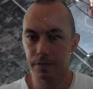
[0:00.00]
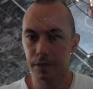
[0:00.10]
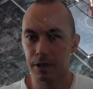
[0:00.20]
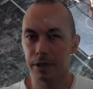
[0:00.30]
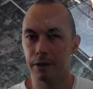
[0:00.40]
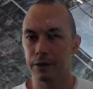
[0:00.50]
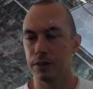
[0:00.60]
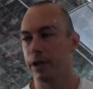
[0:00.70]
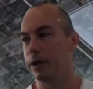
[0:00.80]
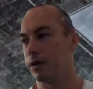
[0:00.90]
Sierra
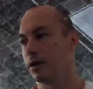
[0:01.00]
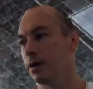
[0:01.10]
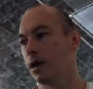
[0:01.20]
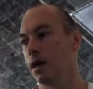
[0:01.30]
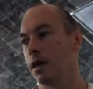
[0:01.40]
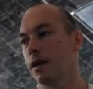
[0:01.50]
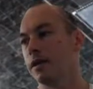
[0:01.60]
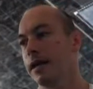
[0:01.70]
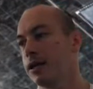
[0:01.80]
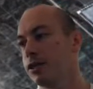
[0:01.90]
Scion,
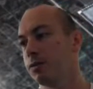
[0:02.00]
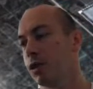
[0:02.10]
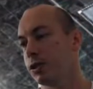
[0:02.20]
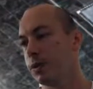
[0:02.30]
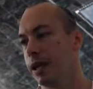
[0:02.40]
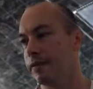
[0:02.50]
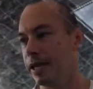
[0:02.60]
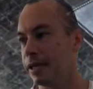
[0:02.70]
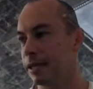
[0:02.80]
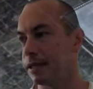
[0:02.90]
stages 1 to 11,
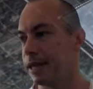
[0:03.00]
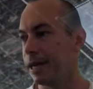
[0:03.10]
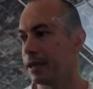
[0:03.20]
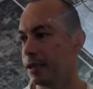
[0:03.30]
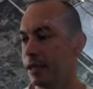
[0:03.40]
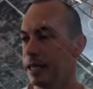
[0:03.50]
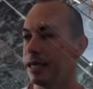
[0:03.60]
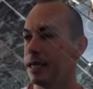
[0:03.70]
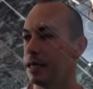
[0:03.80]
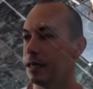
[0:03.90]
he doesn't get the
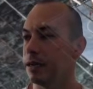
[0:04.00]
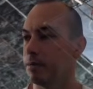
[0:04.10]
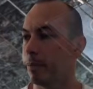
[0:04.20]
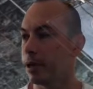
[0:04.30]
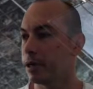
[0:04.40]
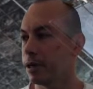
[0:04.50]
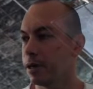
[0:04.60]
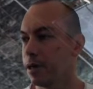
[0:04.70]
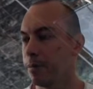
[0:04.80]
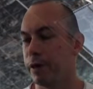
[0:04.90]
healing bug,
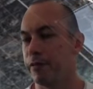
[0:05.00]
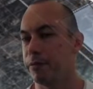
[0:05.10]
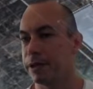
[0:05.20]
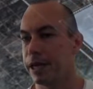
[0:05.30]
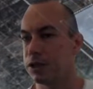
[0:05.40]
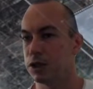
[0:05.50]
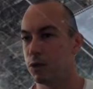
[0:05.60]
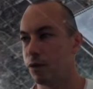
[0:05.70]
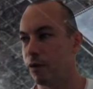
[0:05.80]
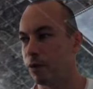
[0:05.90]
but from stages
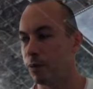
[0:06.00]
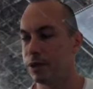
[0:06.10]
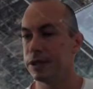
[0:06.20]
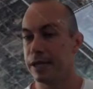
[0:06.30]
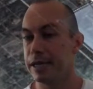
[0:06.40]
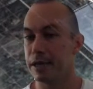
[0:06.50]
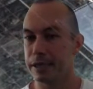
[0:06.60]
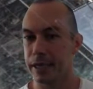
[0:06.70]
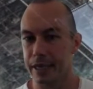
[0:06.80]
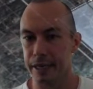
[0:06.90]
12 onwards, he does
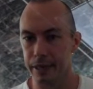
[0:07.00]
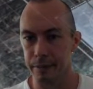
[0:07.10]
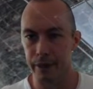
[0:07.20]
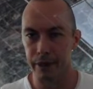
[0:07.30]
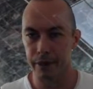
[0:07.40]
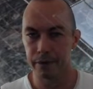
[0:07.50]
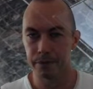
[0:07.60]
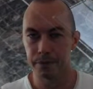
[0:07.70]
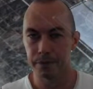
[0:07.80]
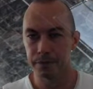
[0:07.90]
get a healing bug.
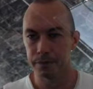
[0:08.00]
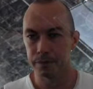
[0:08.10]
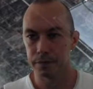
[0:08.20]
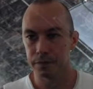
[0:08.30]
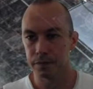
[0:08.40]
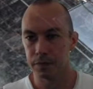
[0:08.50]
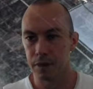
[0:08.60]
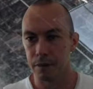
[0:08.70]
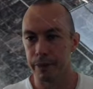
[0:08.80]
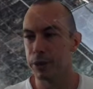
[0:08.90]

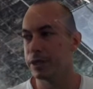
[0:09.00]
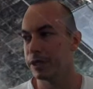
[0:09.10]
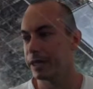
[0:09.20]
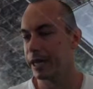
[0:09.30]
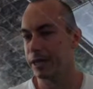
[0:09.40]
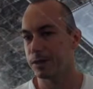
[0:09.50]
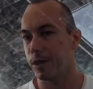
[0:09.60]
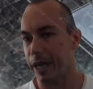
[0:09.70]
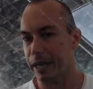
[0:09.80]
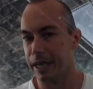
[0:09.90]
Because this account's
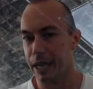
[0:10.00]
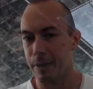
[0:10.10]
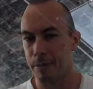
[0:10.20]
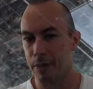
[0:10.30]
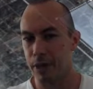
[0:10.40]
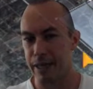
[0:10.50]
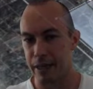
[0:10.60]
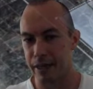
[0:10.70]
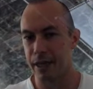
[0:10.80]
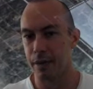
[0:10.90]
quite end game, I
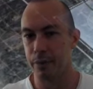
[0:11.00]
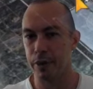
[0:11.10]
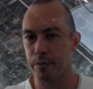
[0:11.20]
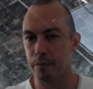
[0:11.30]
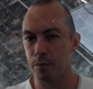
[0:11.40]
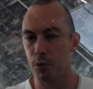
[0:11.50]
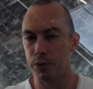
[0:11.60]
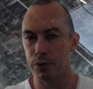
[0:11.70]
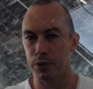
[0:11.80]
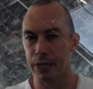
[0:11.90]
can't put in more than
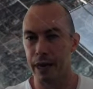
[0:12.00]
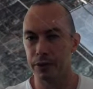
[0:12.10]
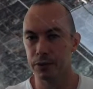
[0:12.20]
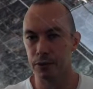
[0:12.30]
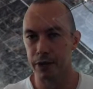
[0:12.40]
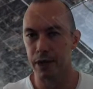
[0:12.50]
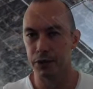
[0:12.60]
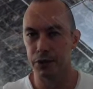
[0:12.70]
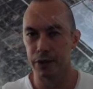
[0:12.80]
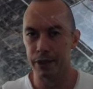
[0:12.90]
2 characters, or I can't
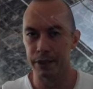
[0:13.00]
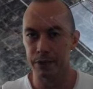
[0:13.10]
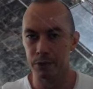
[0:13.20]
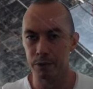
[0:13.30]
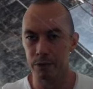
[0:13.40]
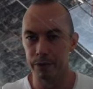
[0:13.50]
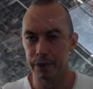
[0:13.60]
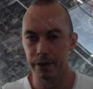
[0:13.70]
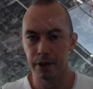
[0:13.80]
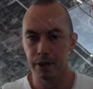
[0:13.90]
show you the skills
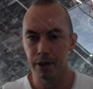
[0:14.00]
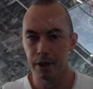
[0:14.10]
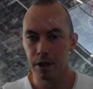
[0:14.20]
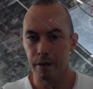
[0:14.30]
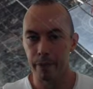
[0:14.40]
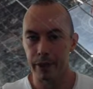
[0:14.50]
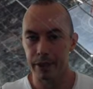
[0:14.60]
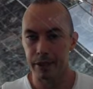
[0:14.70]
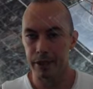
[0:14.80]
properly. But